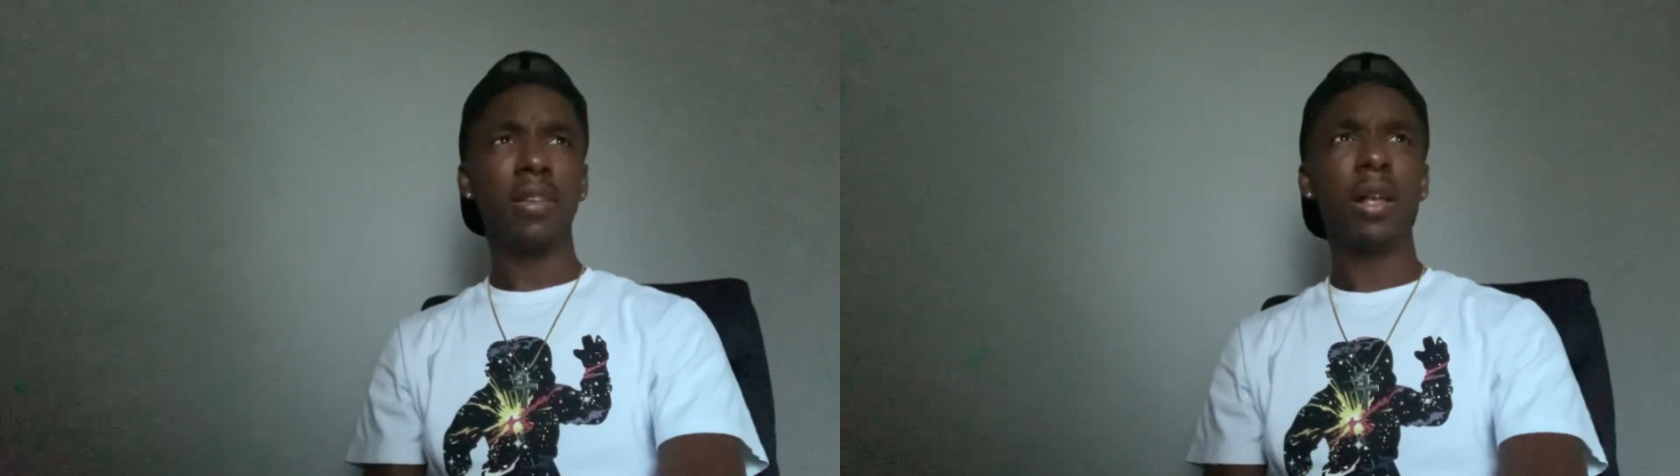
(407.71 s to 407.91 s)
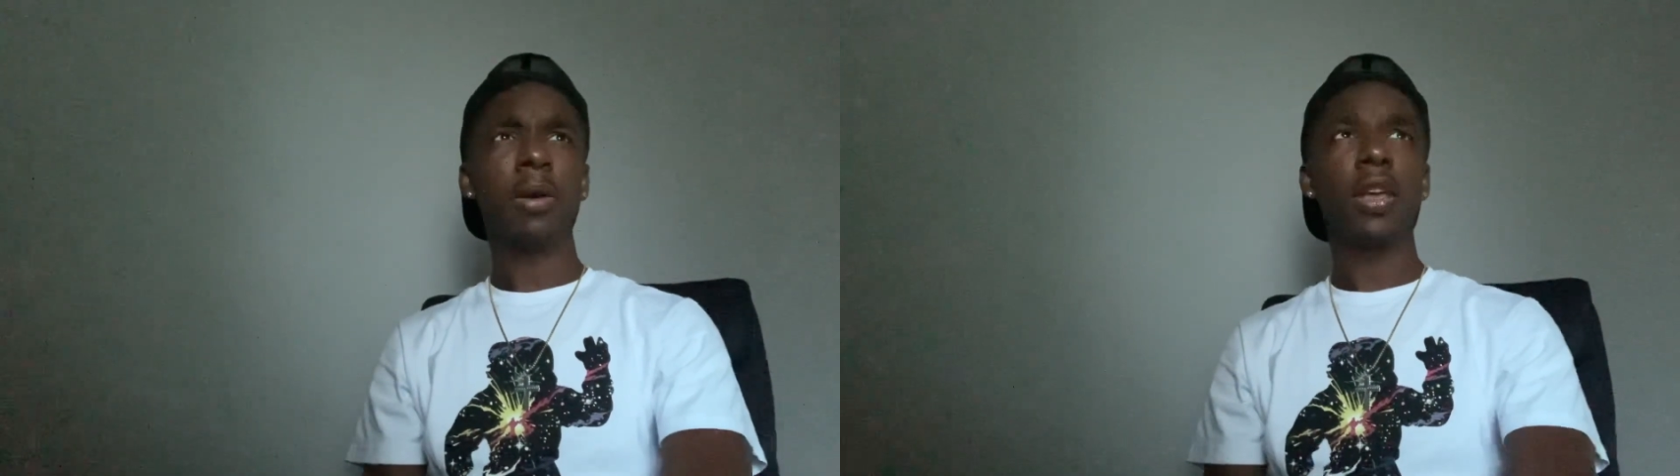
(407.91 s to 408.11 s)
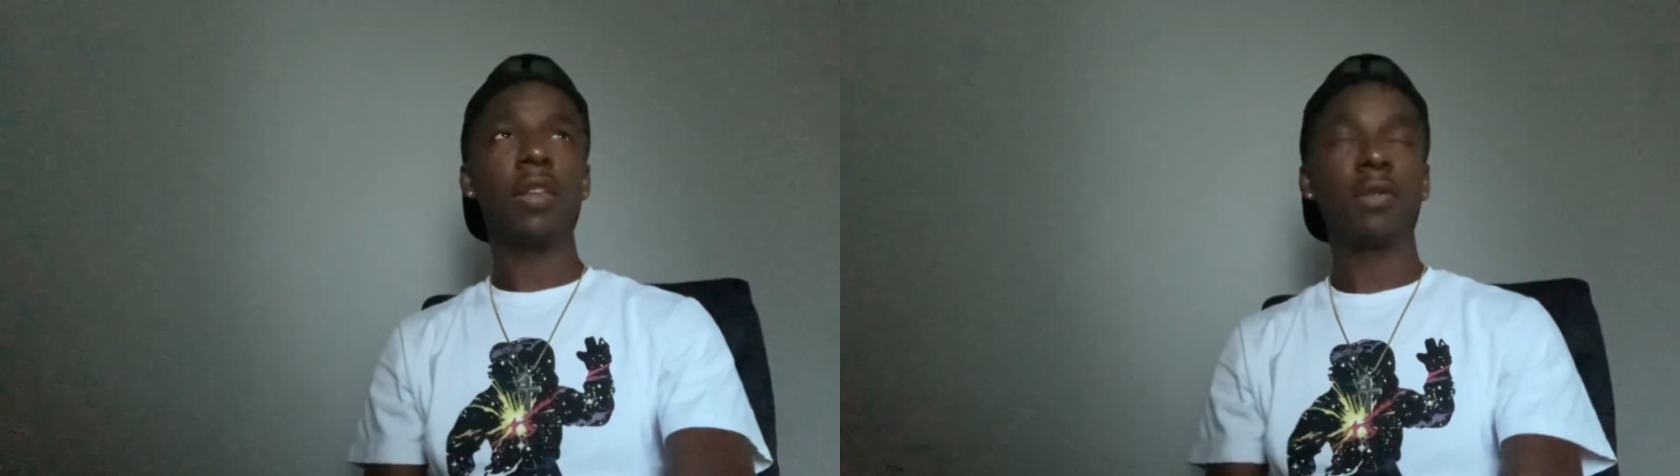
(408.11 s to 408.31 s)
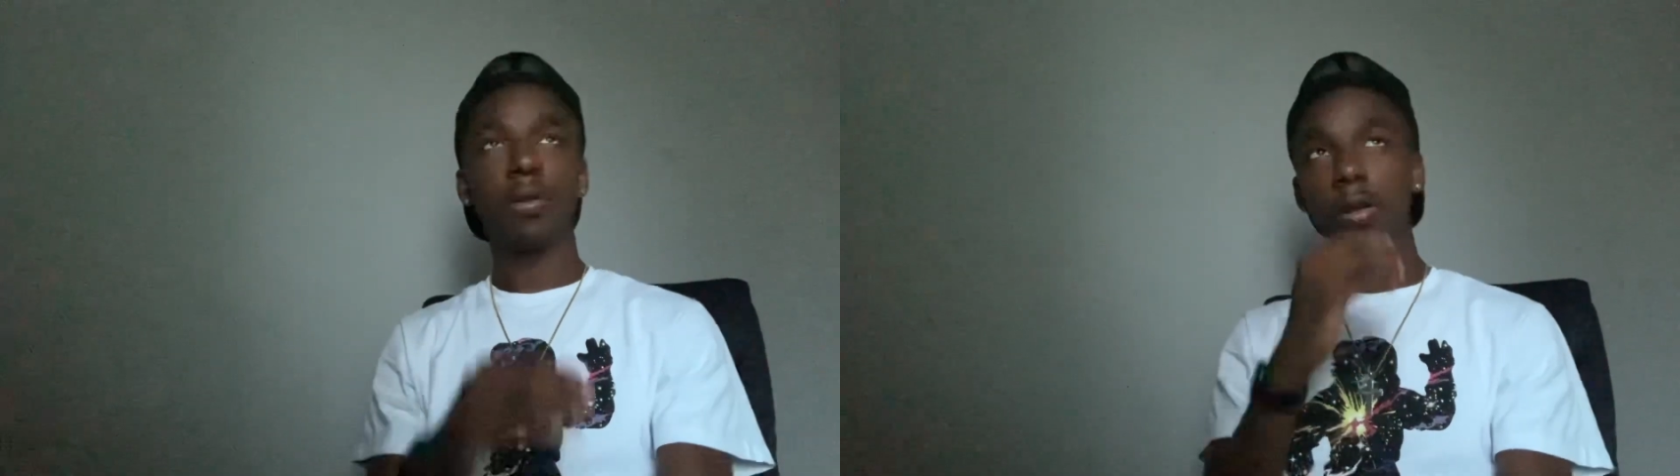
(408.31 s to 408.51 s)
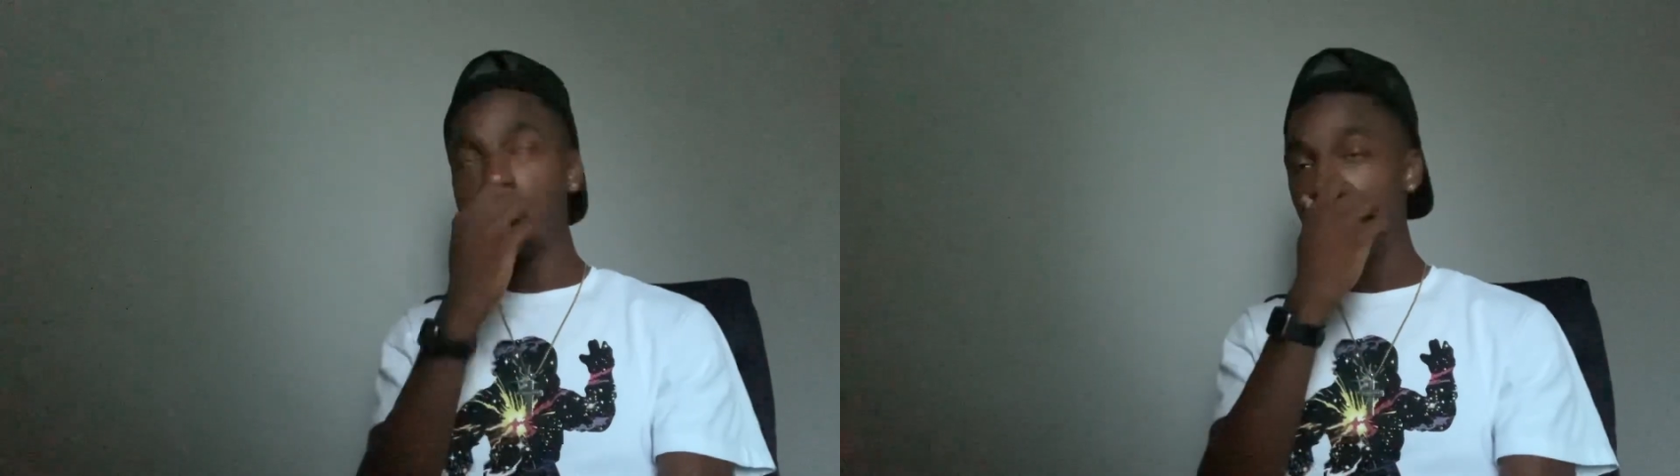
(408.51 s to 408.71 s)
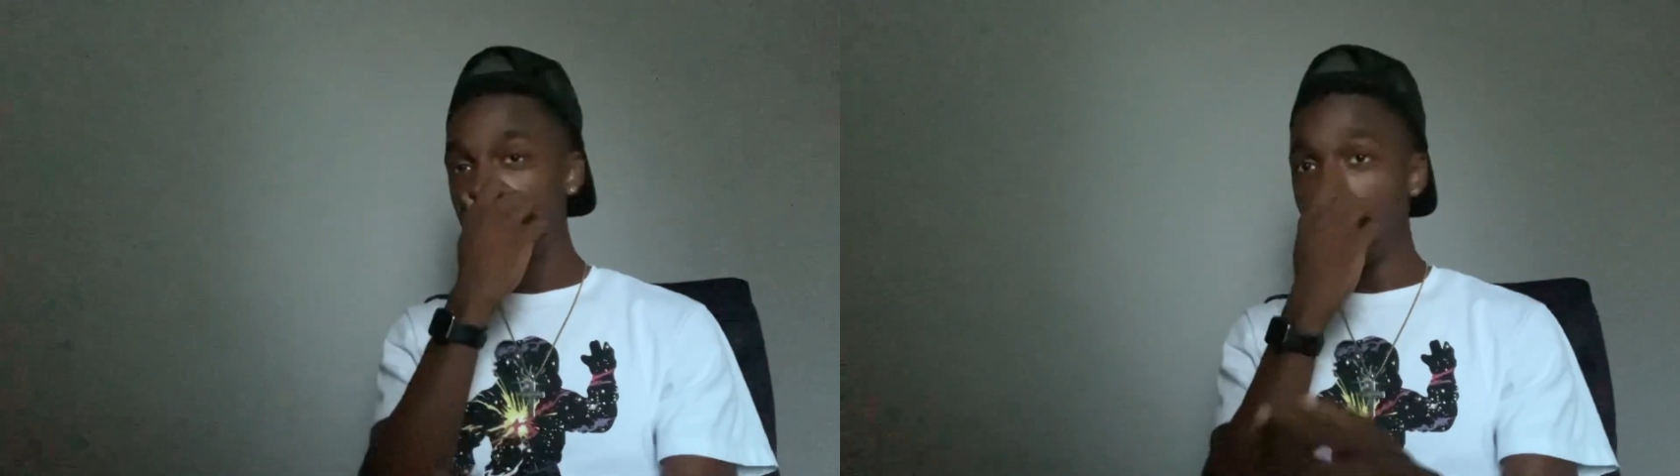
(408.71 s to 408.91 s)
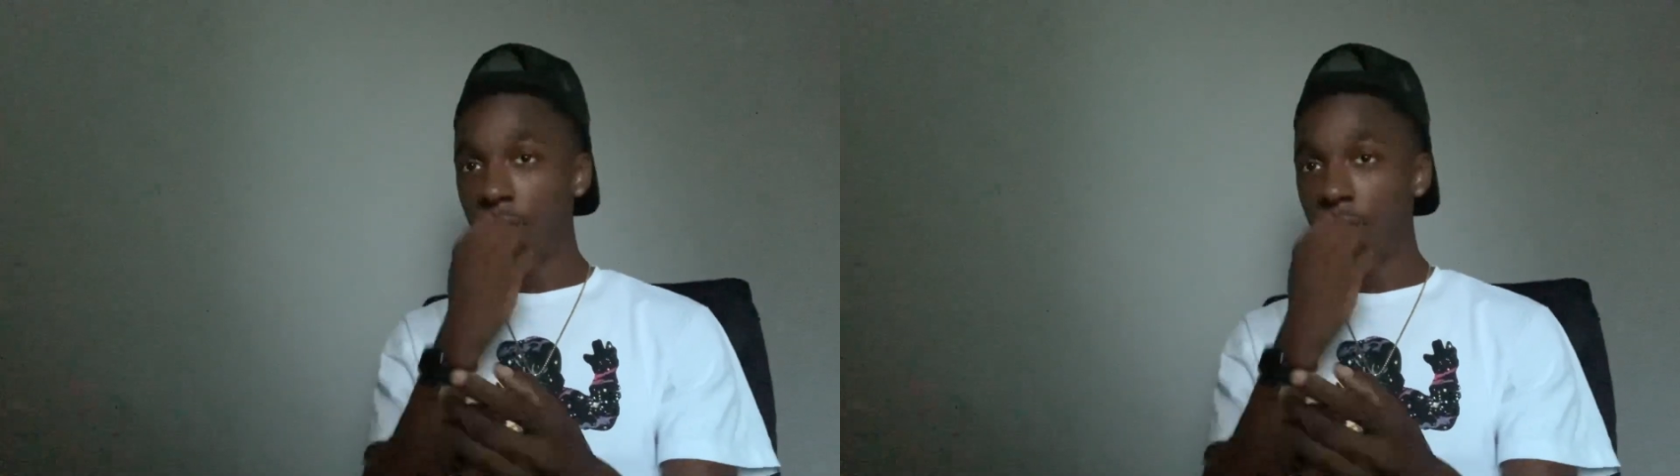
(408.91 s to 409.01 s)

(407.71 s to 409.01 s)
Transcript: not it's it's really my